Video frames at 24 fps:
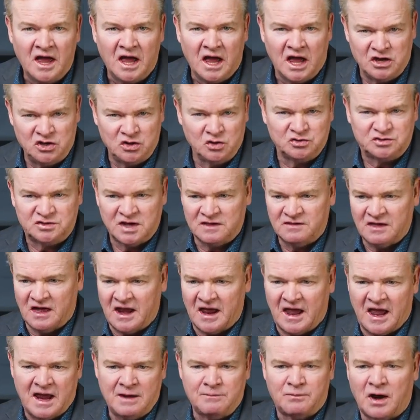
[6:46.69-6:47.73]
and you say that
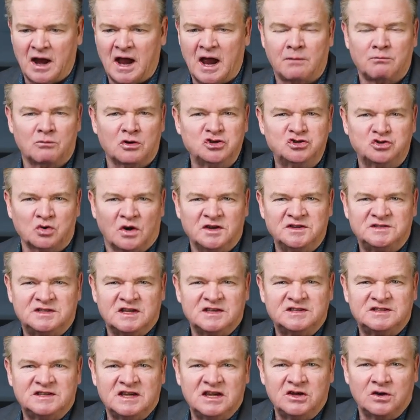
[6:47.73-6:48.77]
Abraham rejoiced to
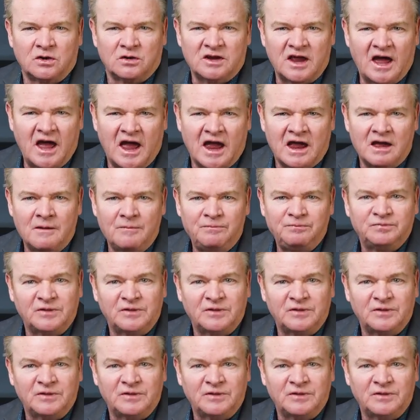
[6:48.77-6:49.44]
see your day."